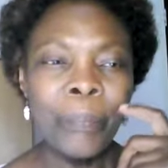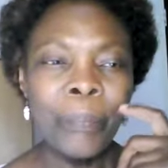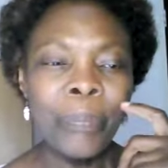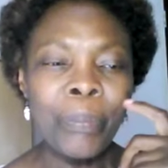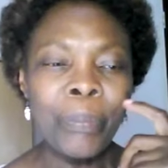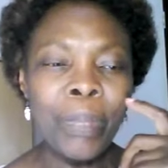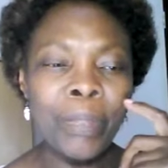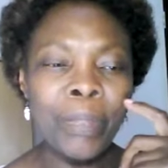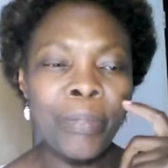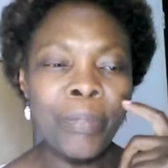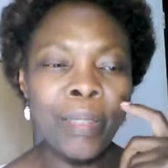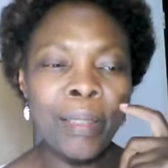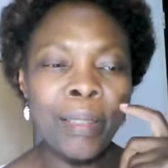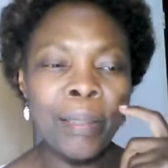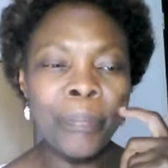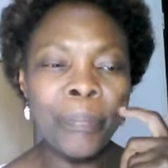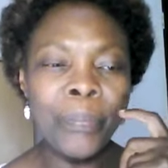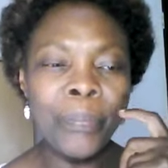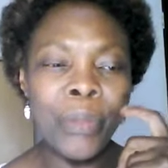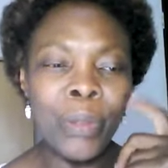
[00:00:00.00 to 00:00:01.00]
But
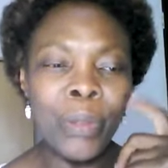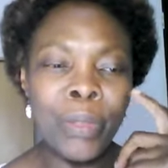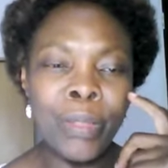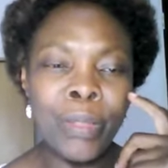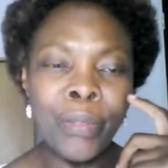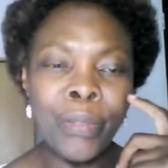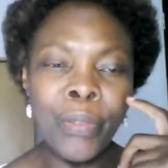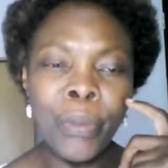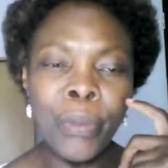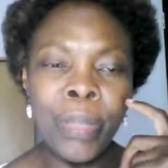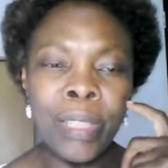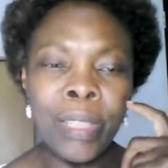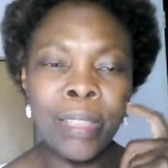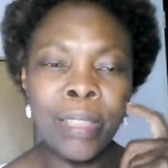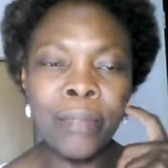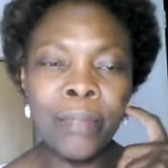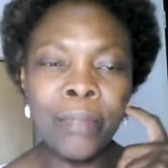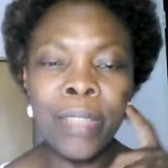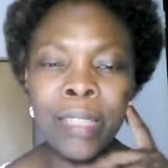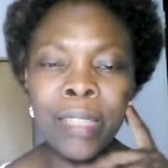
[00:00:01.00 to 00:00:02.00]
also for
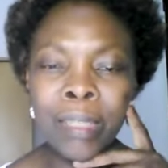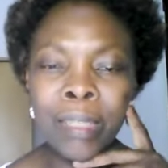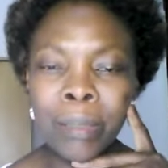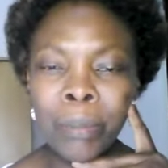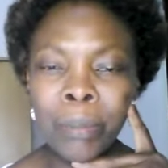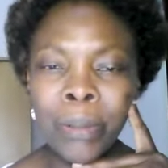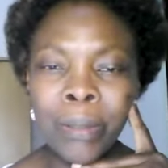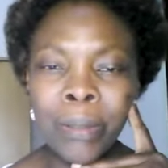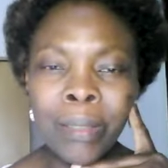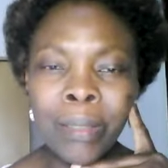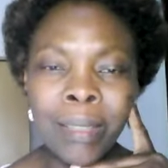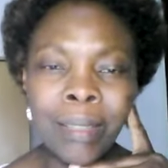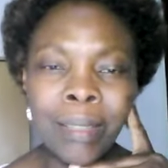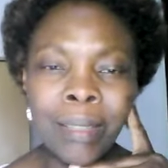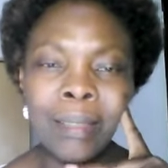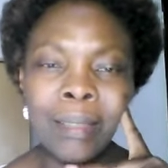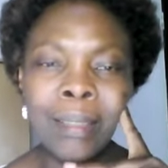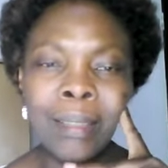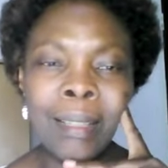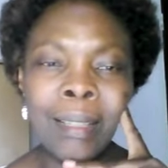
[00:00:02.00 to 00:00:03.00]
washing vegetables,
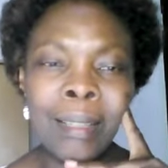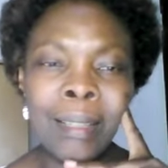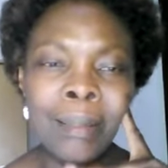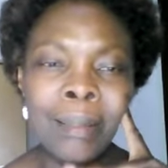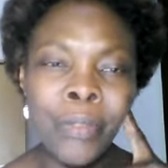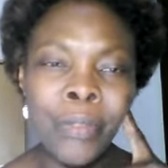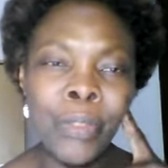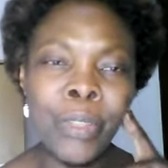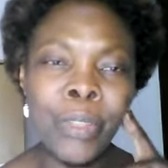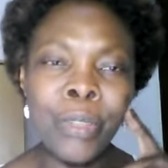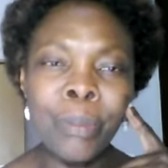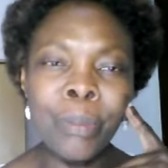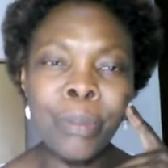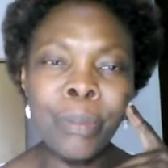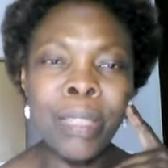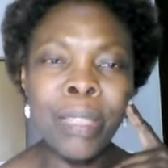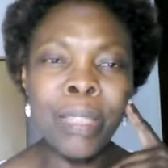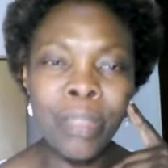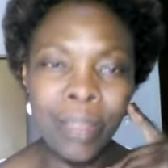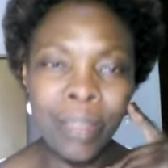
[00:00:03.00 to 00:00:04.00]
I forgot to
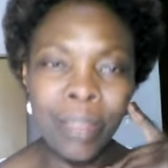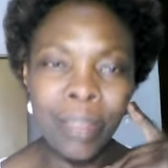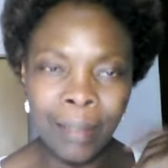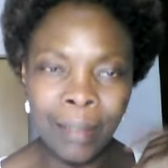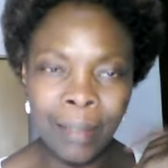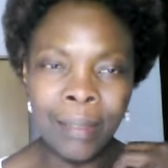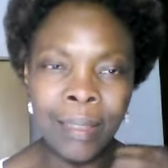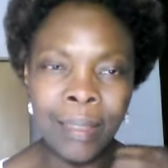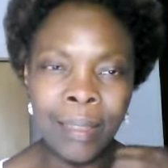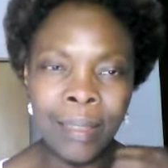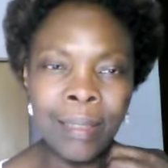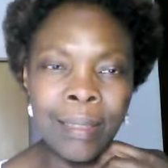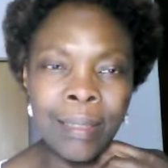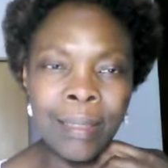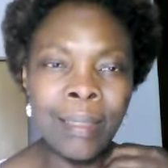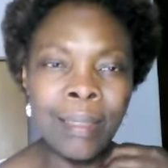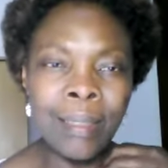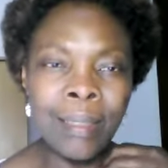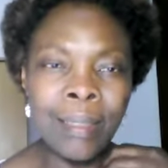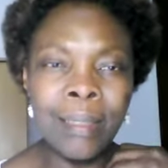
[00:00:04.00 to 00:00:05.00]
mention LDC
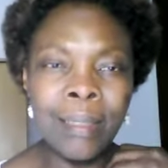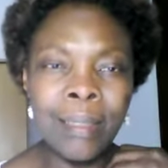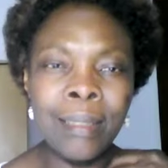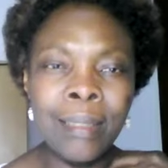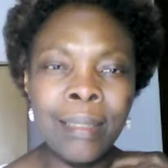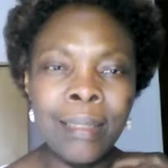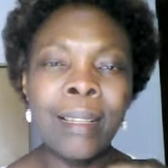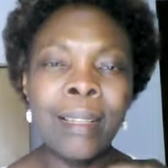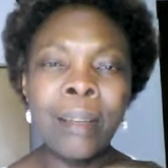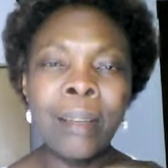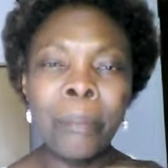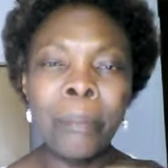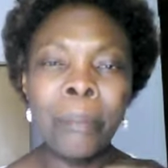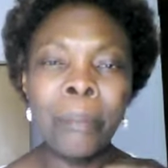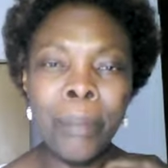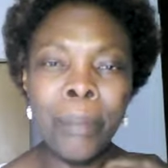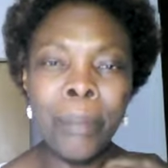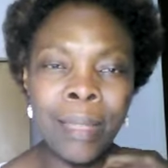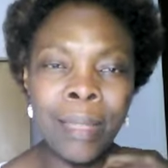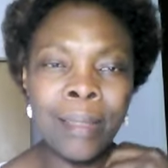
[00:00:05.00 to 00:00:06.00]
is
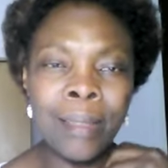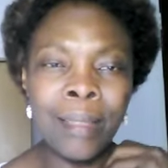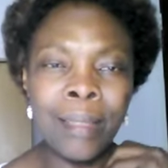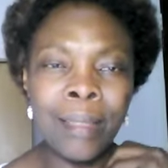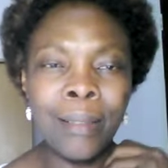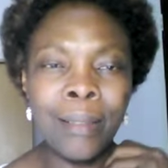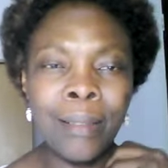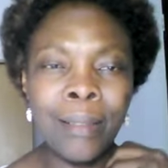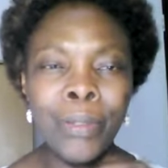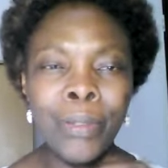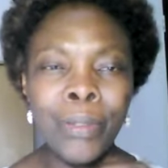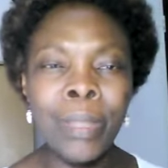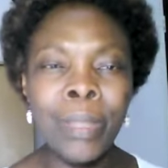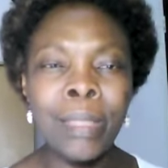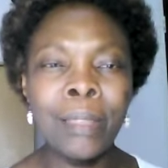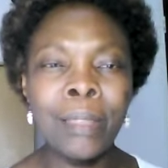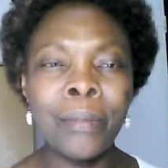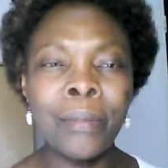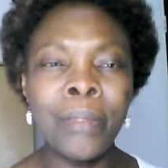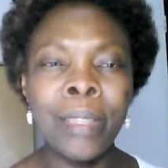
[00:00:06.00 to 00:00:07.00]
amazing for
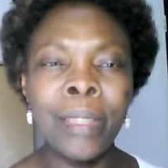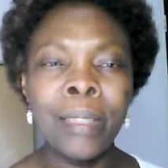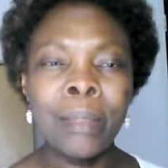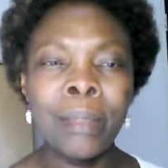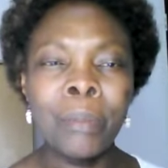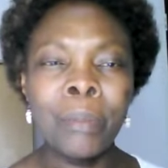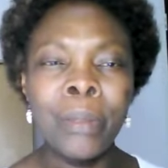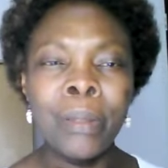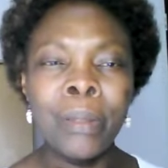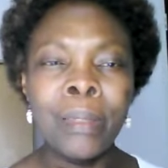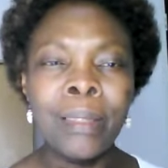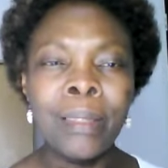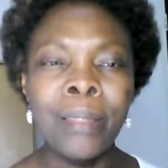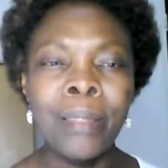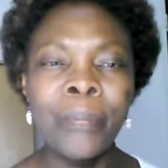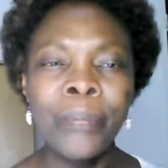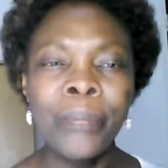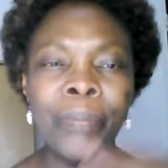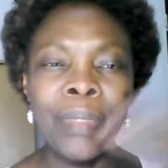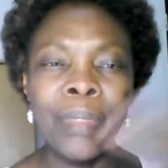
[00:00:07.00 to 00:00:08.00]
washing vegetables.
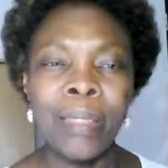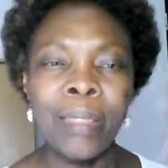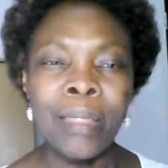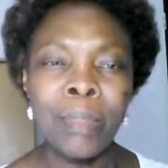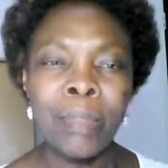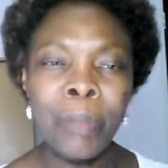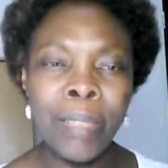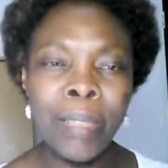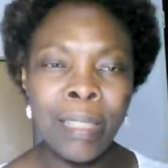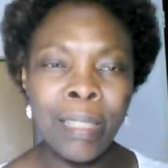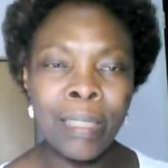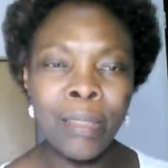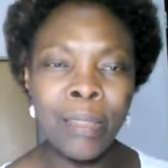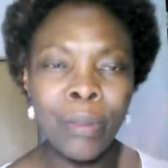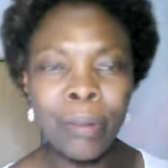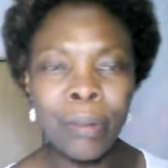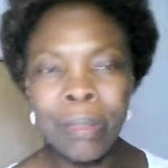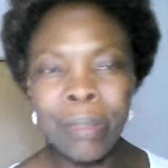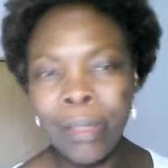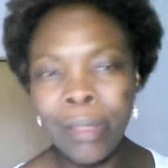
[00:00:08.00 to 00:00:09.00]
Spinach,
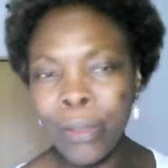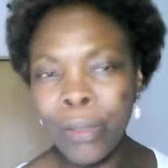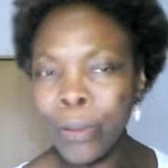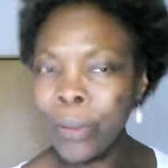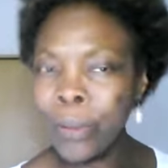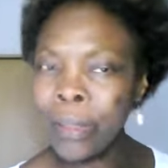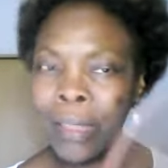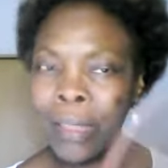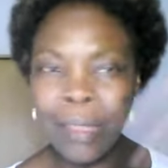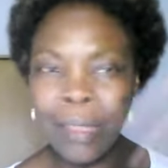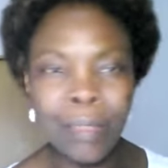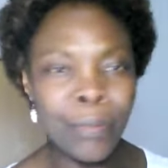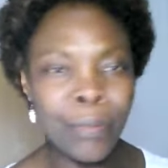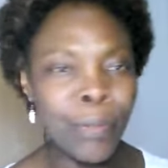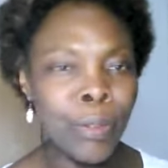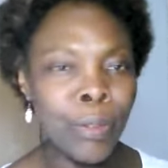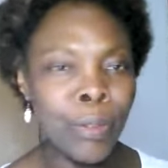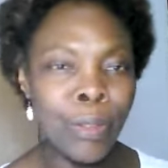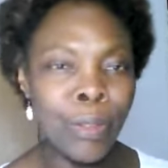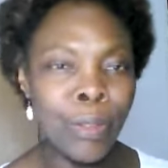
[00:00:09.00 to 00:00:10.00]
all the soil just
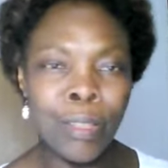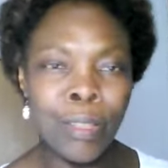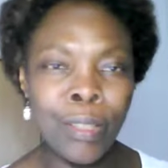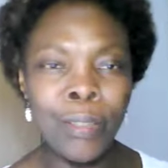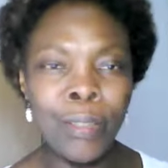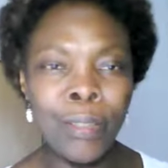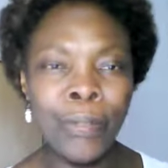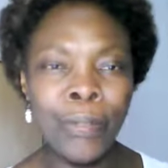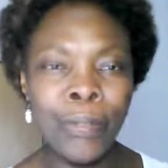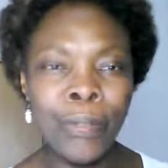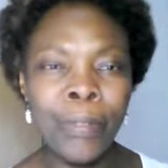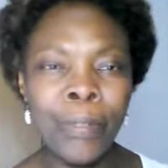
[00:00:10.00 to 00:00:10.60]
falls off.